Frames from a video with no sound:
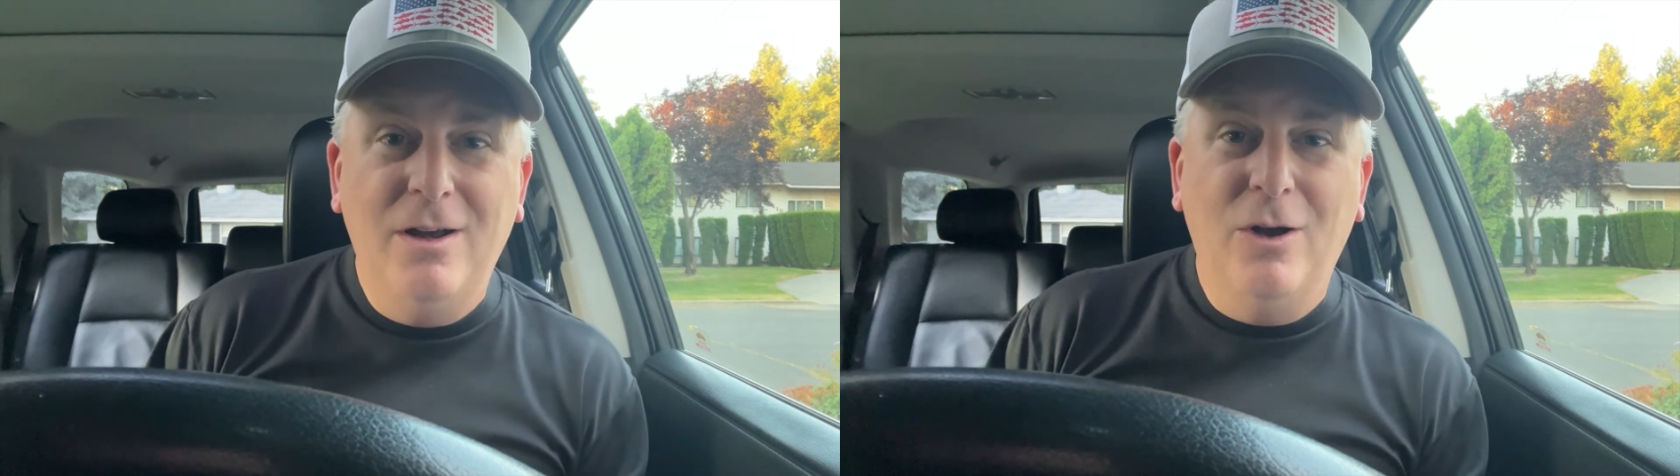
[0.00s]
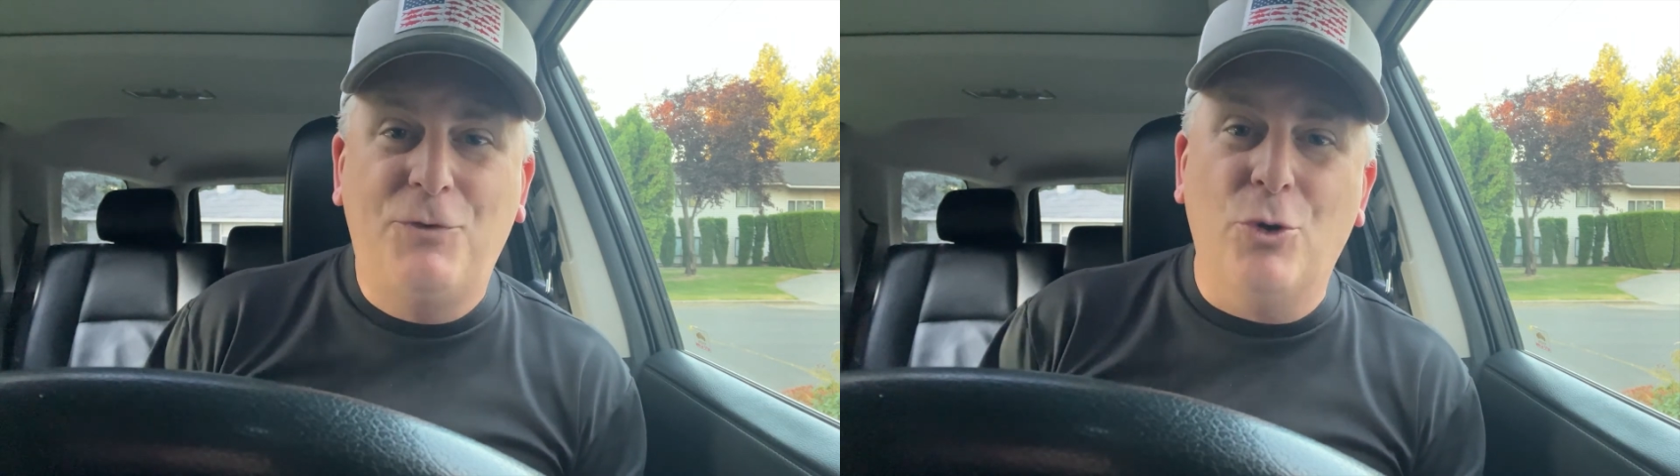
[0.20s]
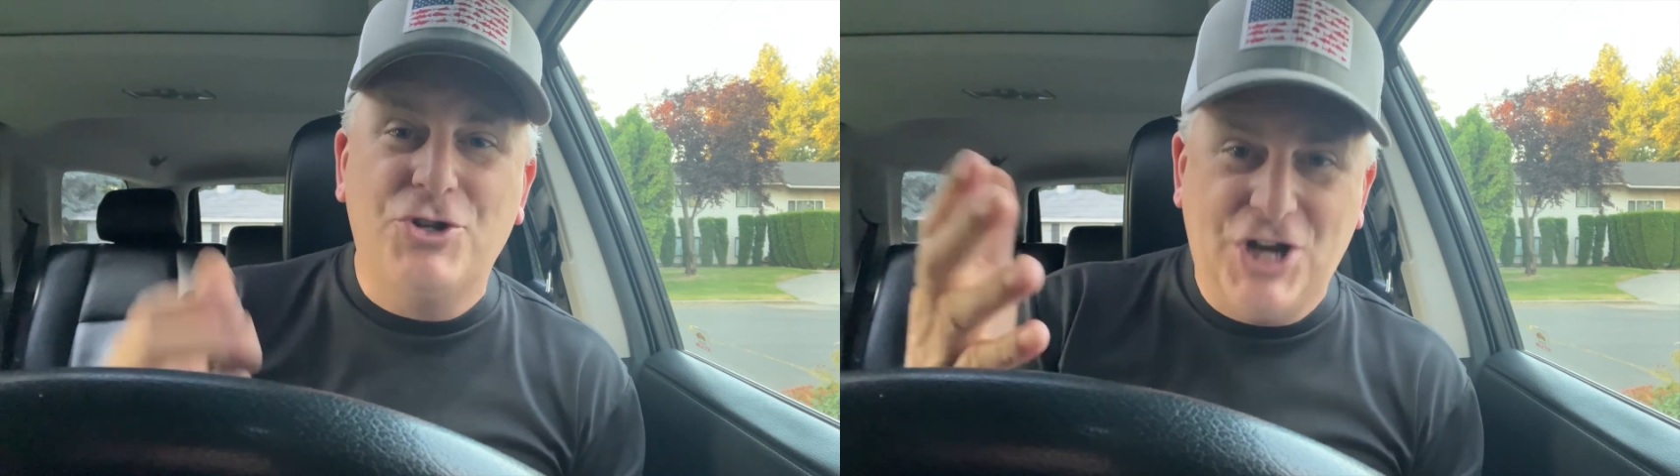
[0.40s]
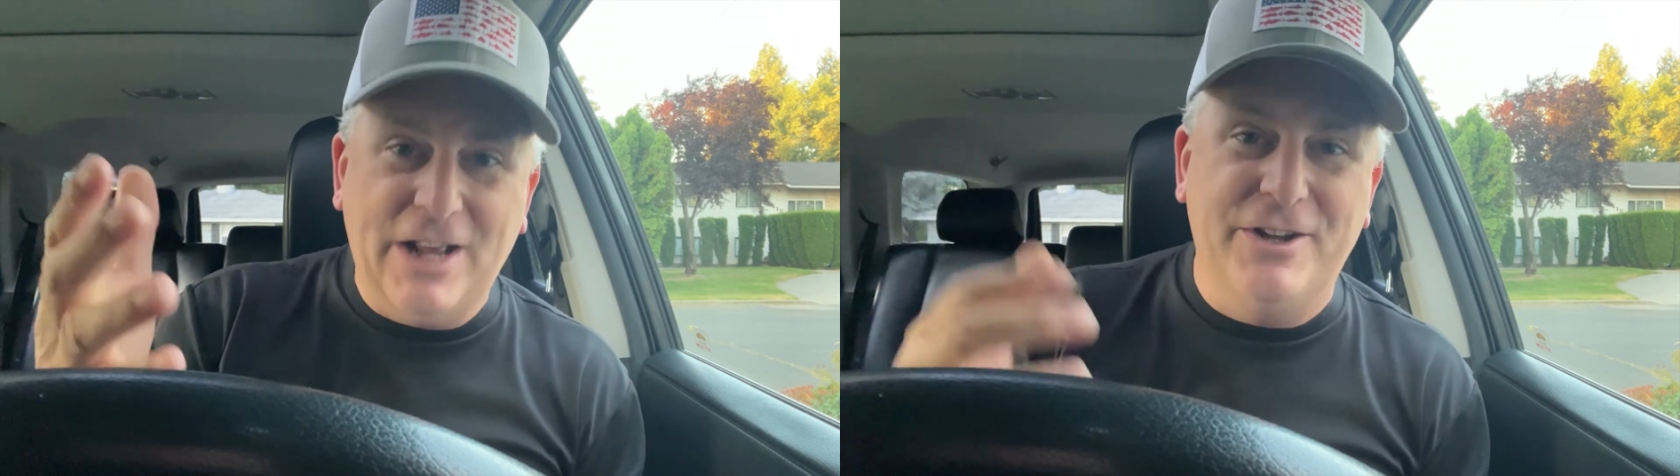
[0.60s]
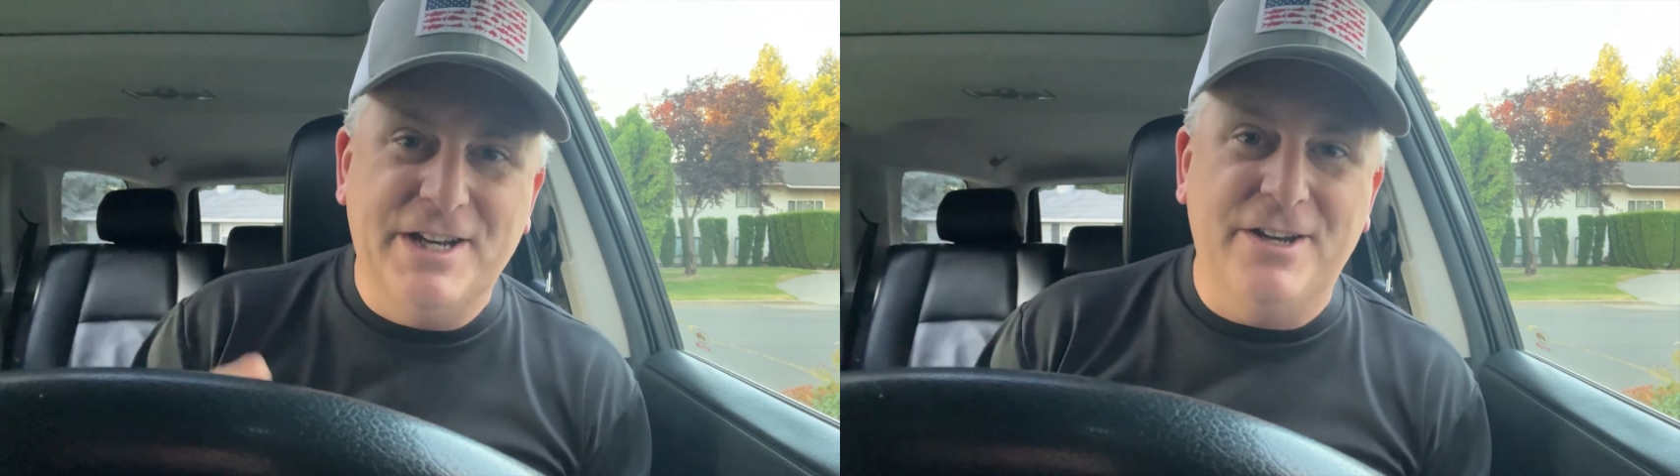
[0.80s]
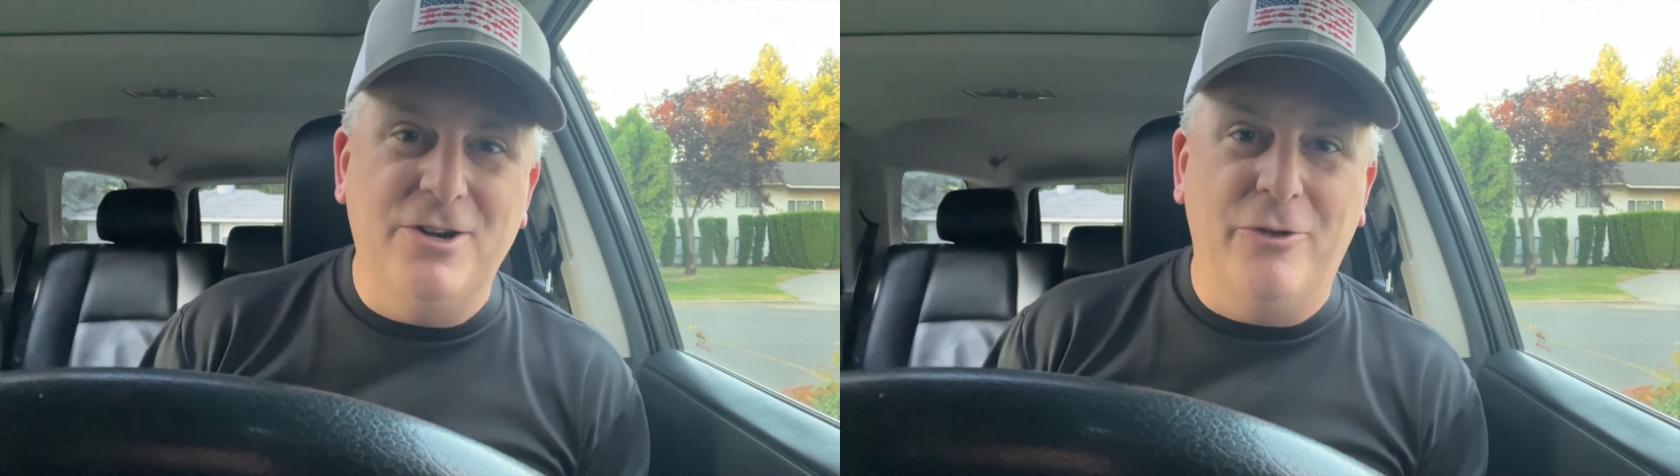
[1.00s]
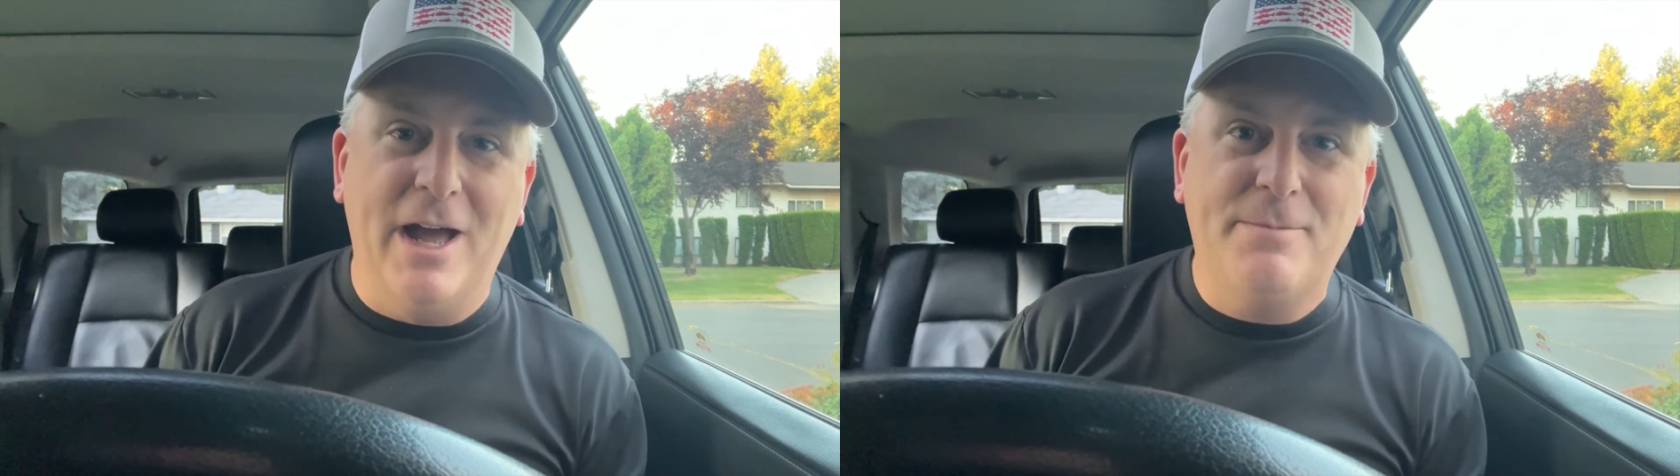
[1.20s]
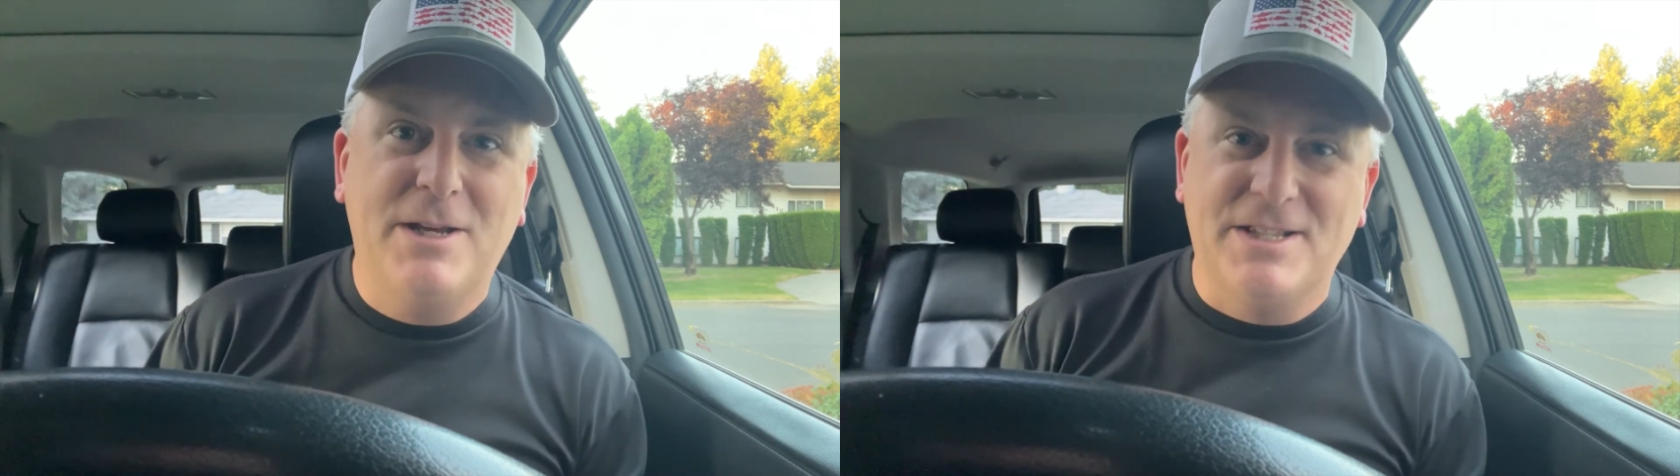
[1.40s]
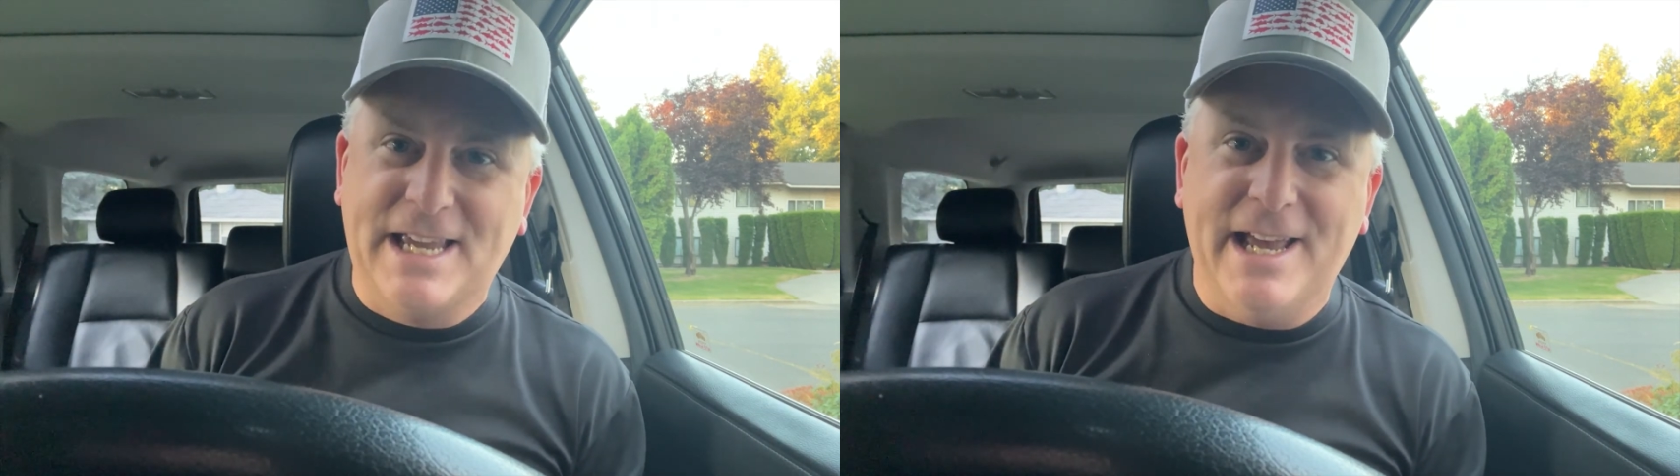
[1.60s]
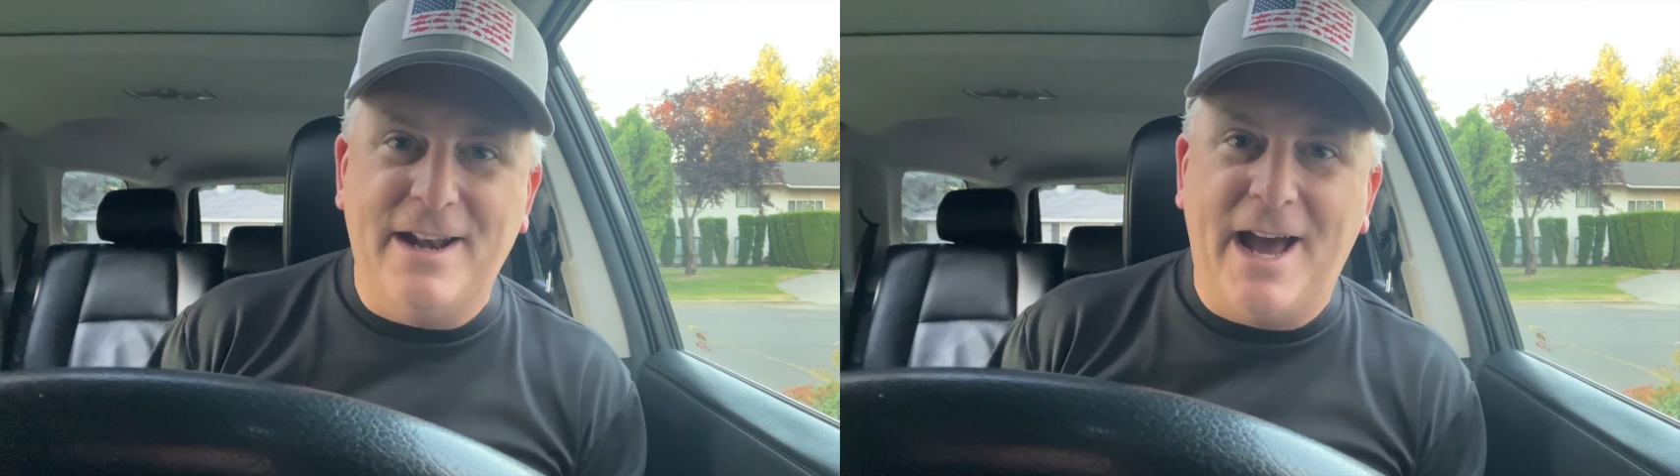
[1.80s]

Of course, Jalen didn't know that because, again,